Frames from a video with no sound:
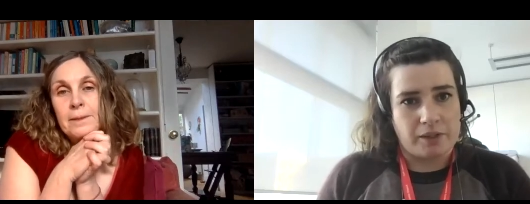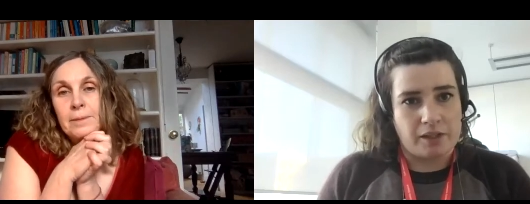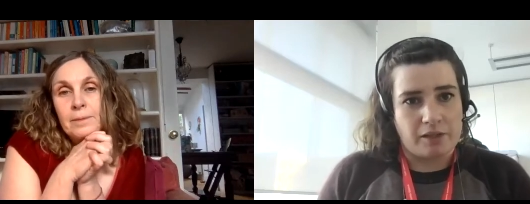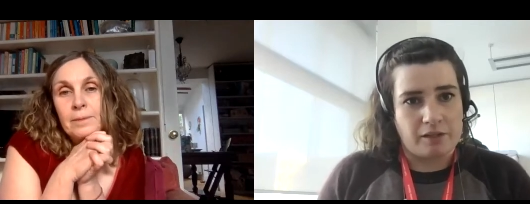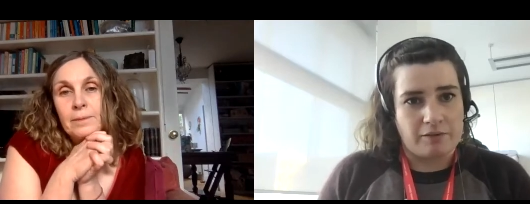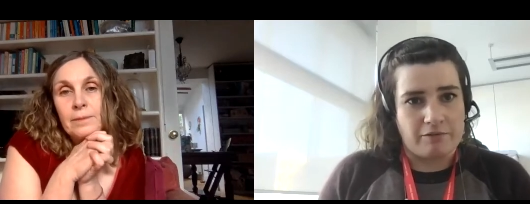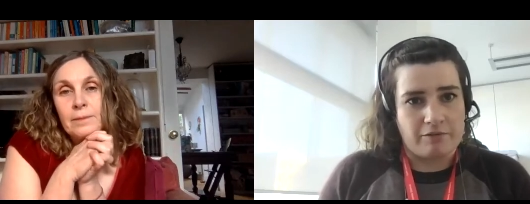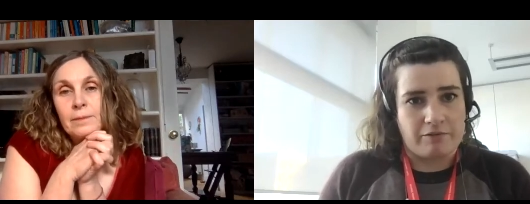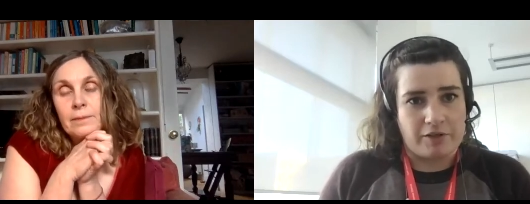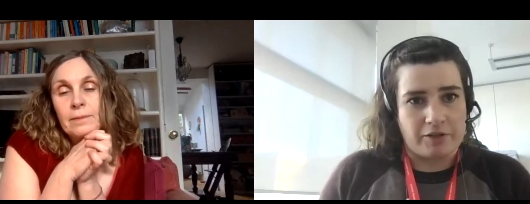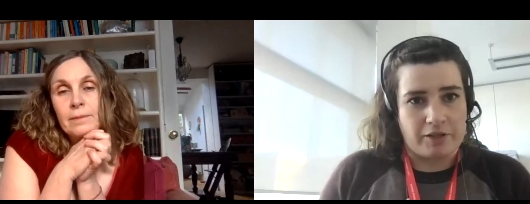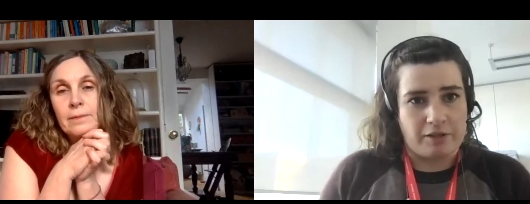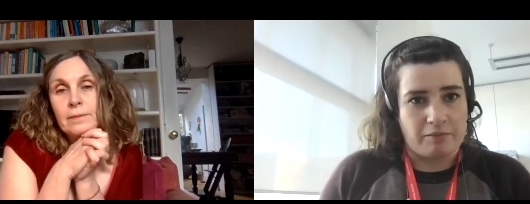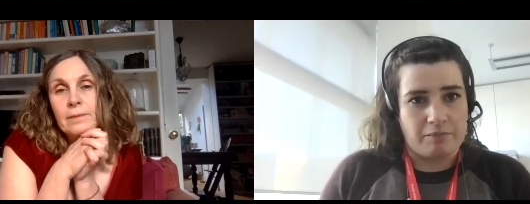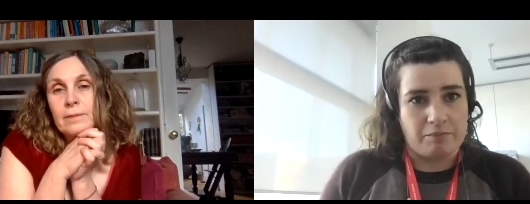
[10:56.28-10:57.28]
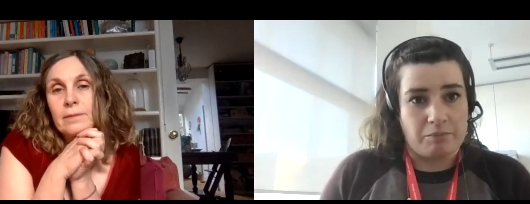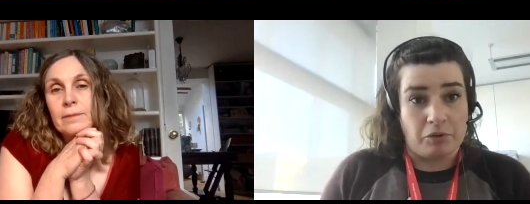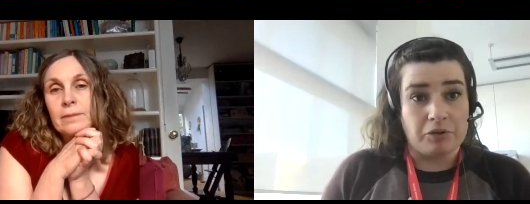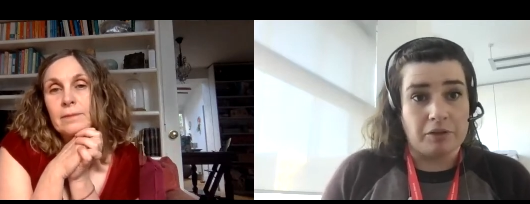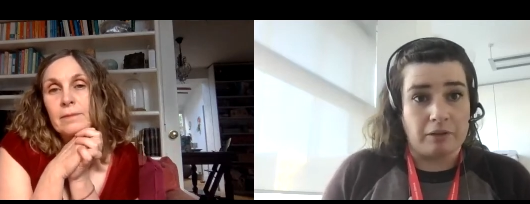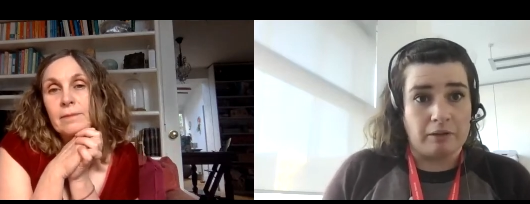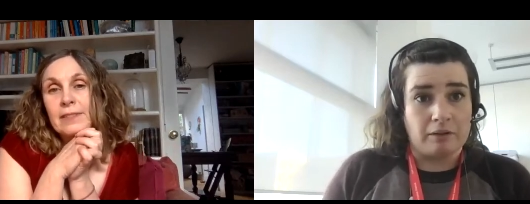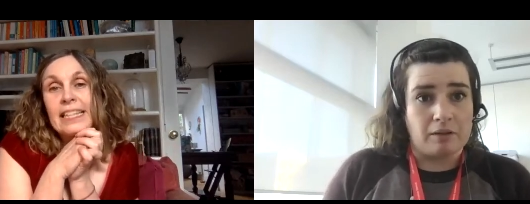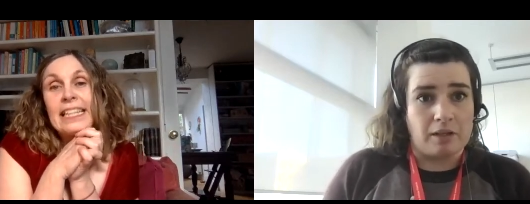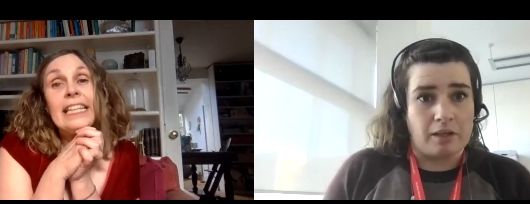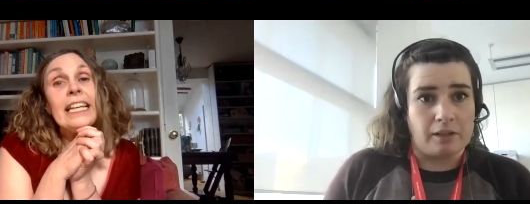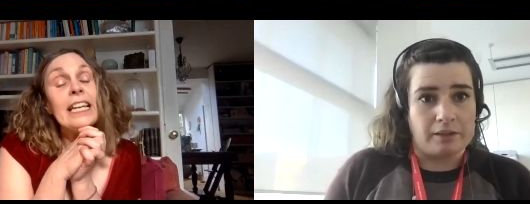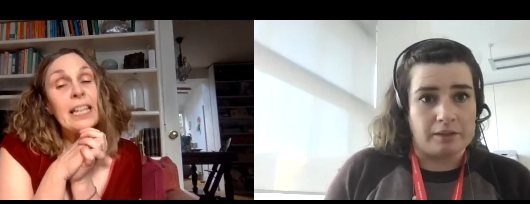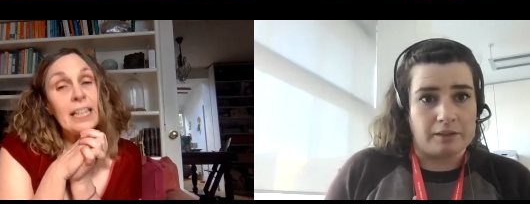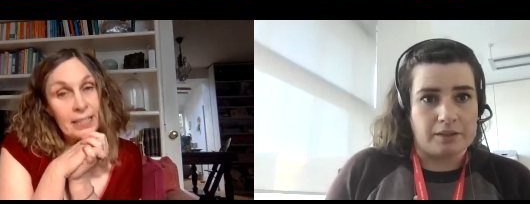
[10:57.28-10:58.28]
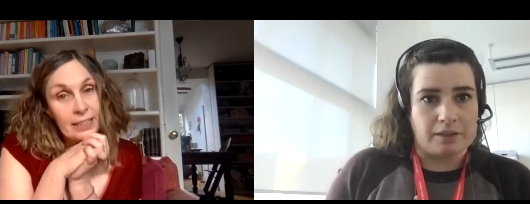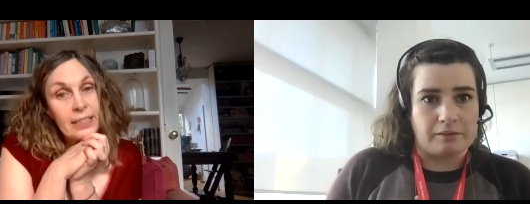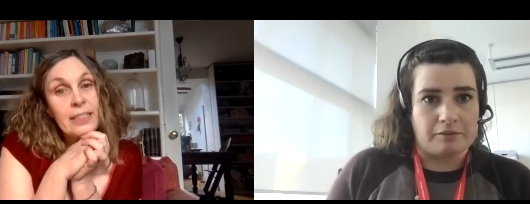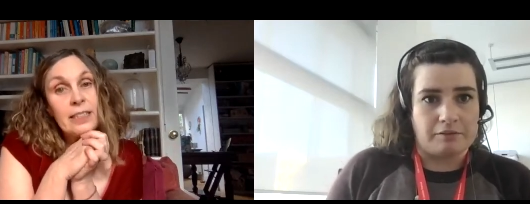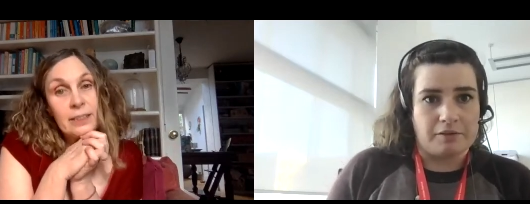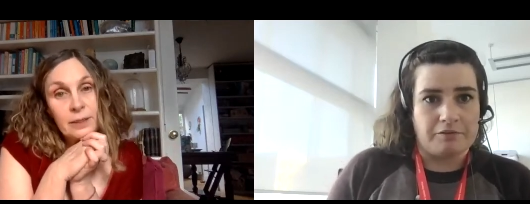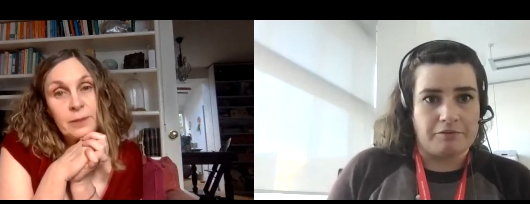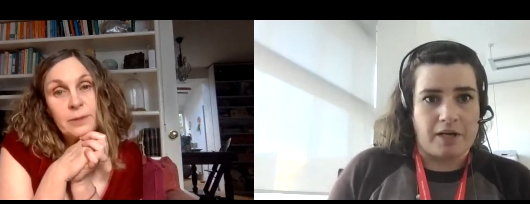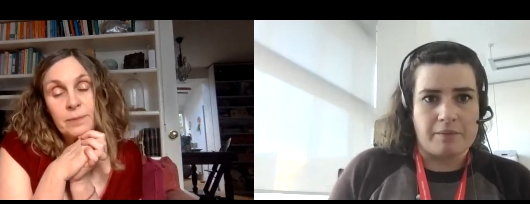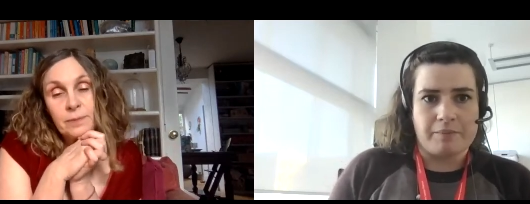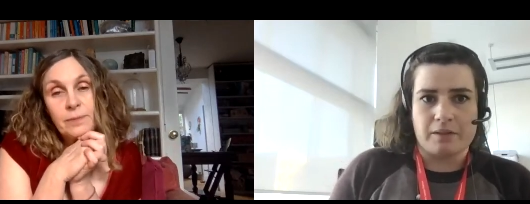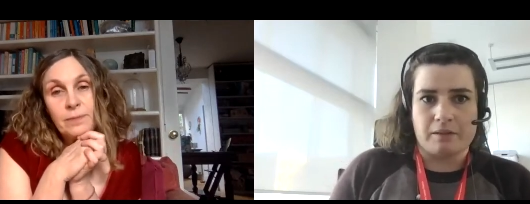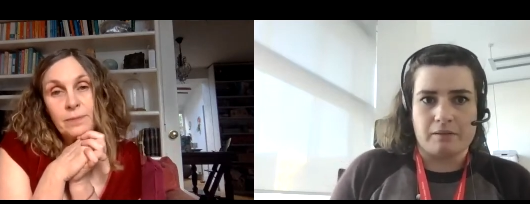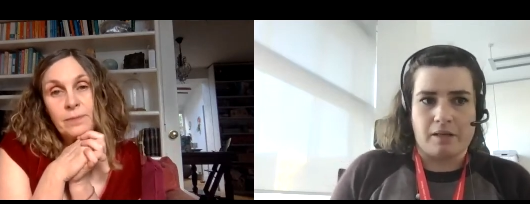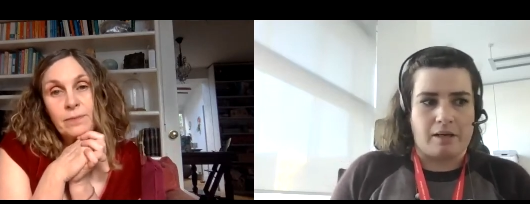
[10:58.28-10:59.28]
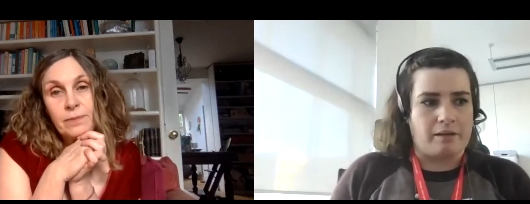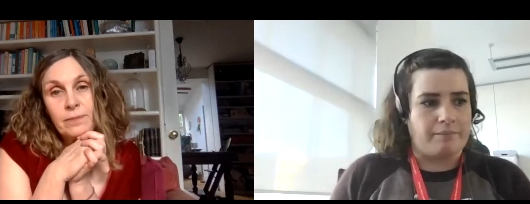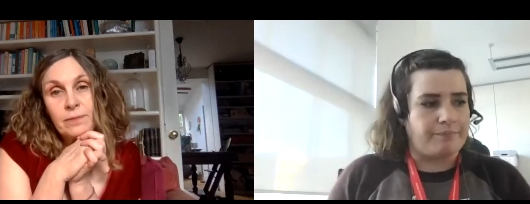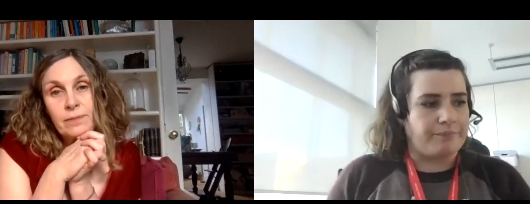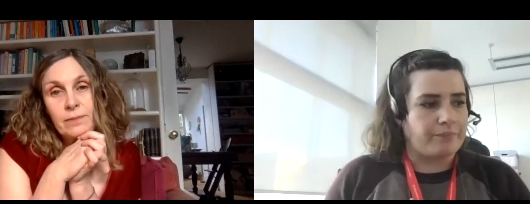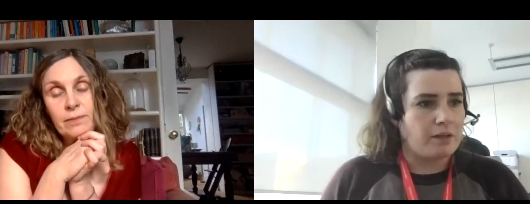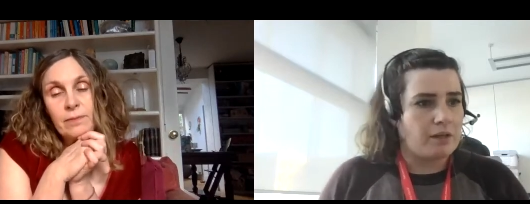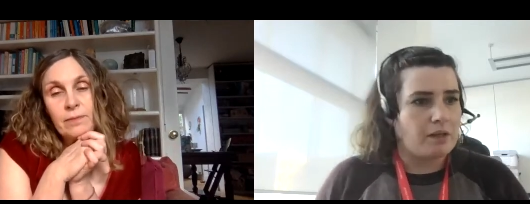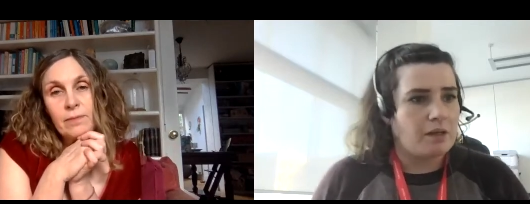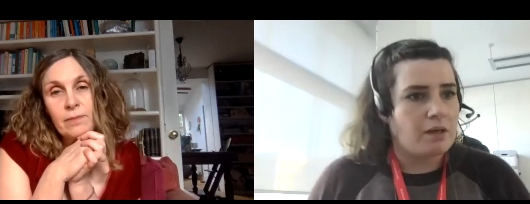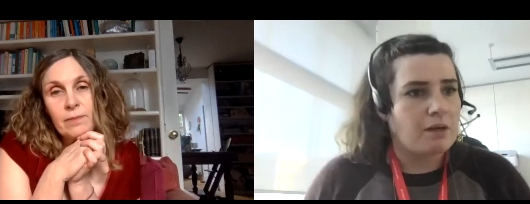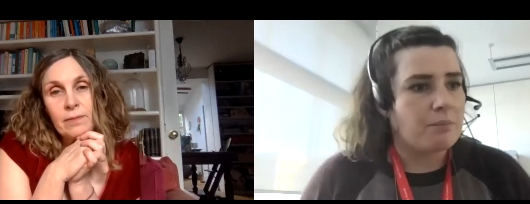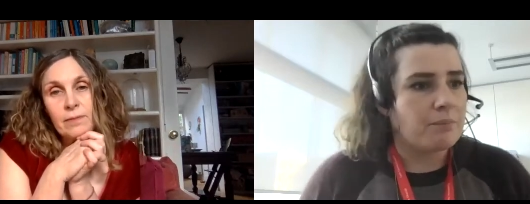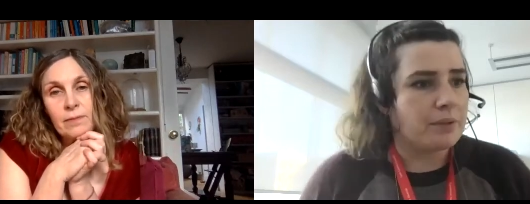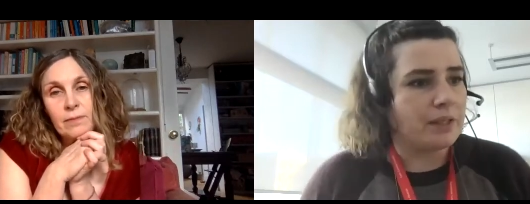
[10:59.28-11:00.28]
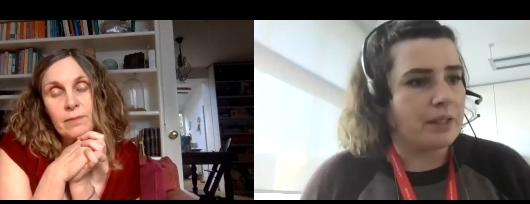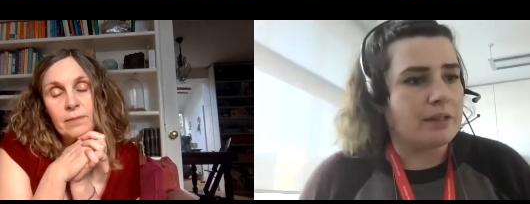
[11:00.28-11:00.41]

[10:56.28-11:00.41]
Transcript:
Speaker 1: we think of a very poor Ireland and famine, um, but